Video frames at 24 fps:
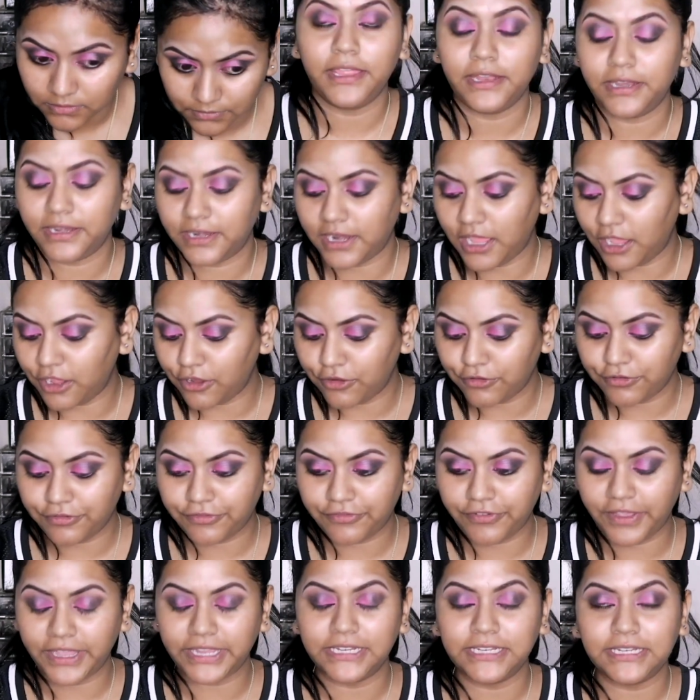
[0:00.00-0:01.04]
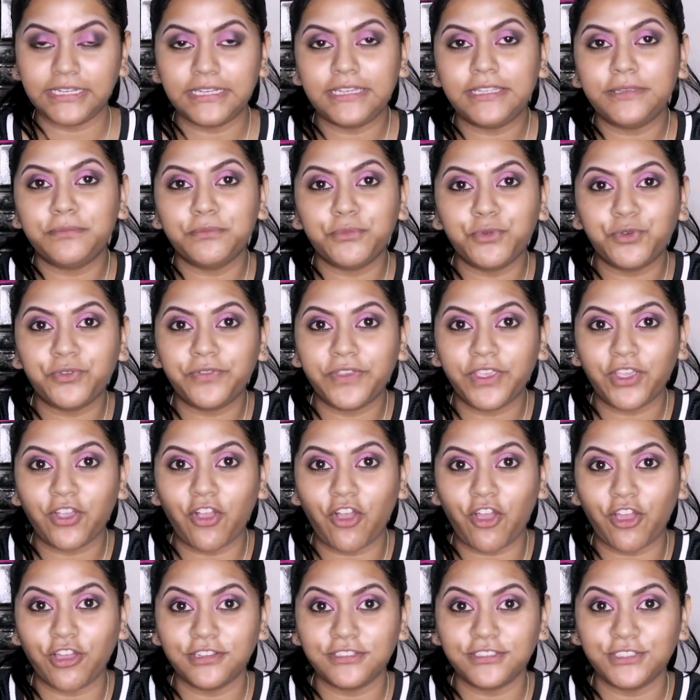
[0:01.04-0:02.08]
And now finally moving
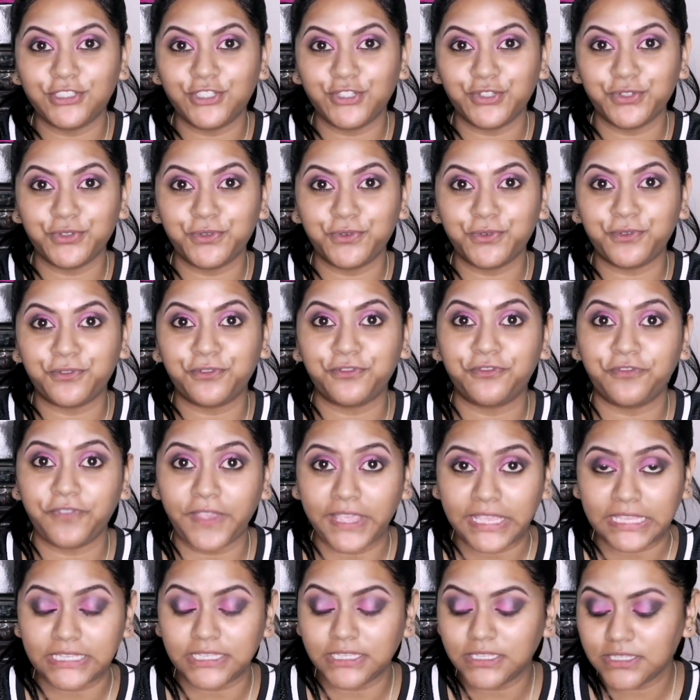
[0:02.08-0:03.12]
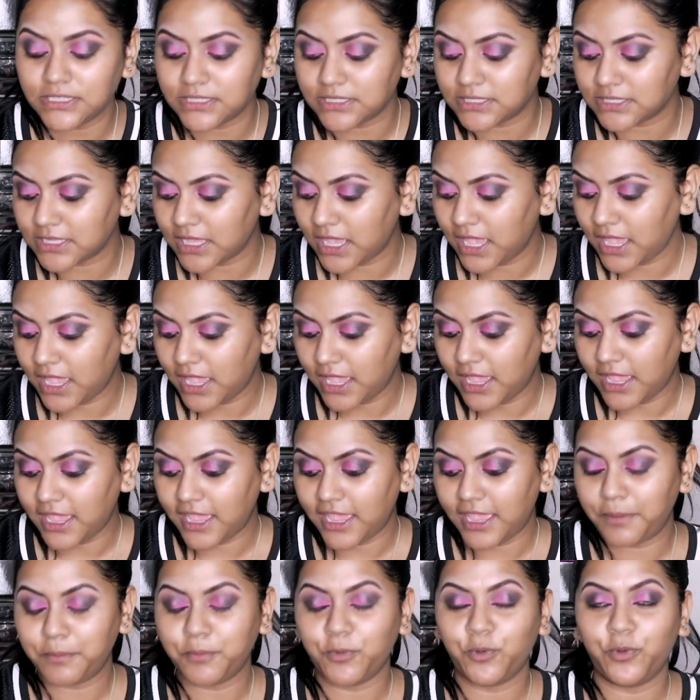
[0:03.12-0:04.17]
on to face,
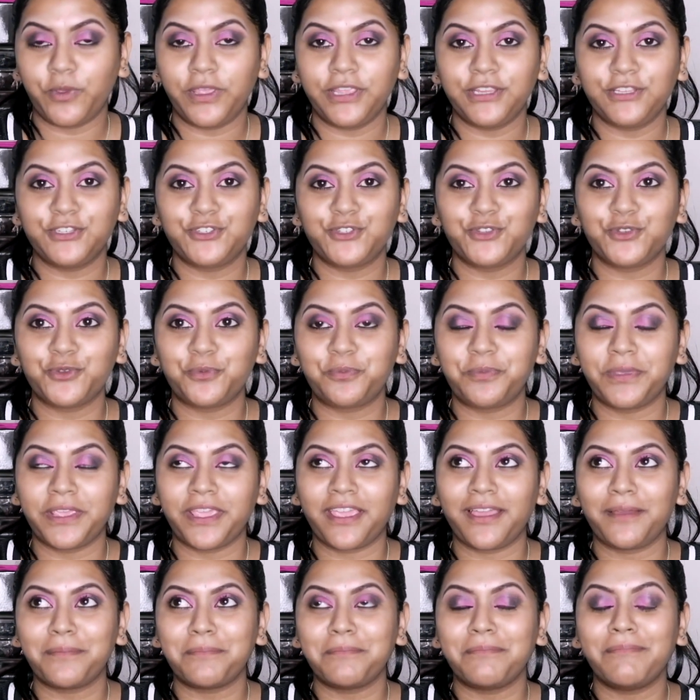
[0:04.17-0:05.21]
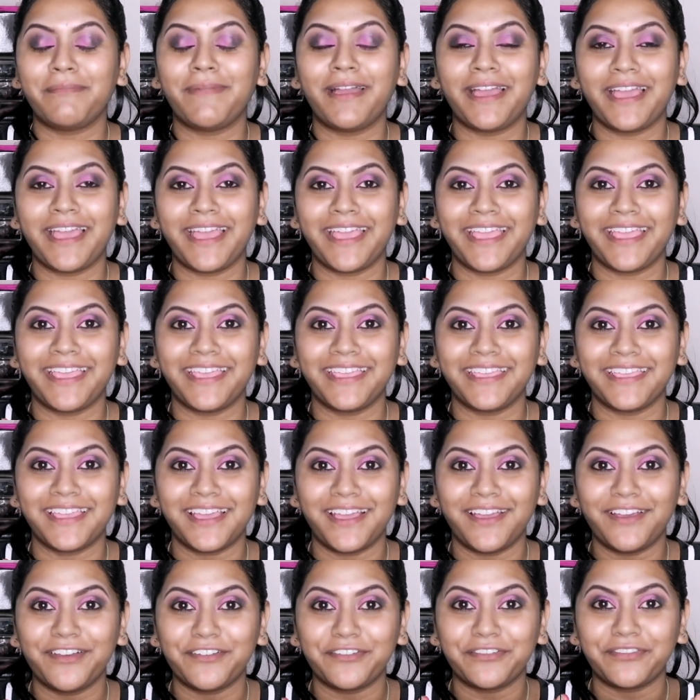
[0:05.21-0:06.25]
I'm going to pick up my
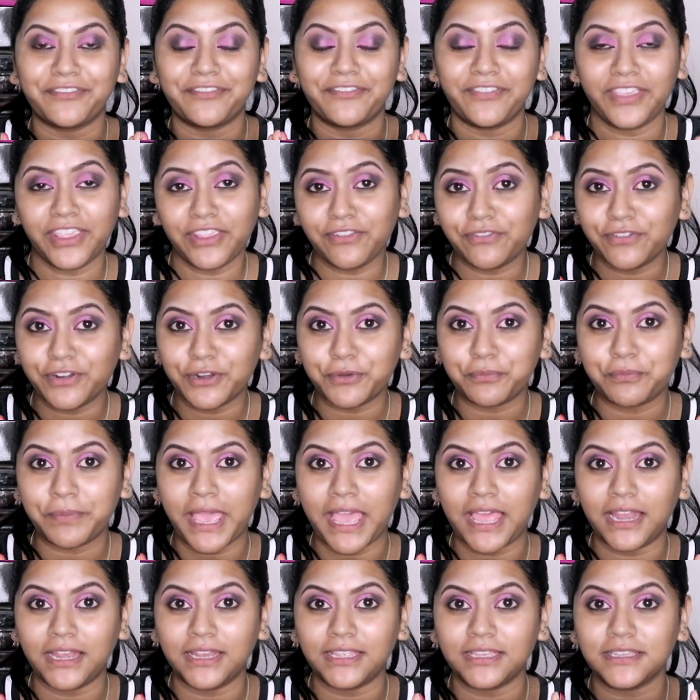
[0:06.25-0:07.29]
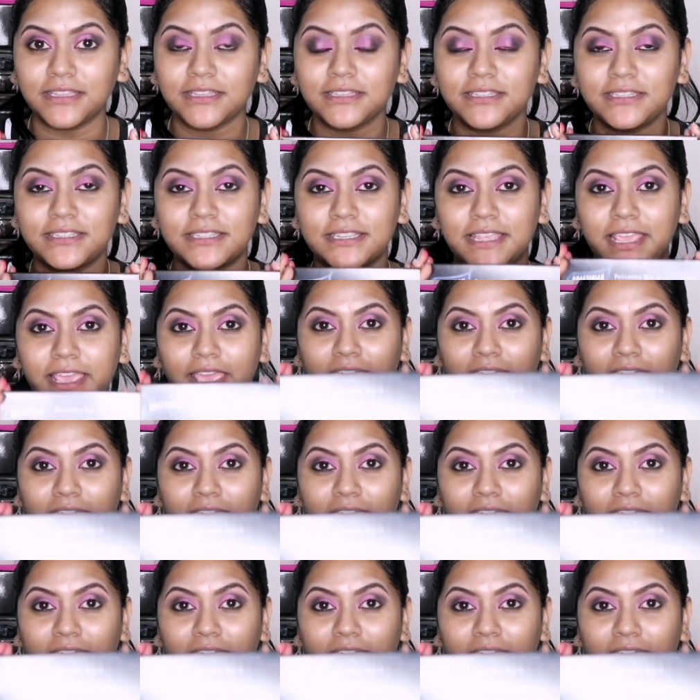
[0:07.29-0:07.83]
favorite palette,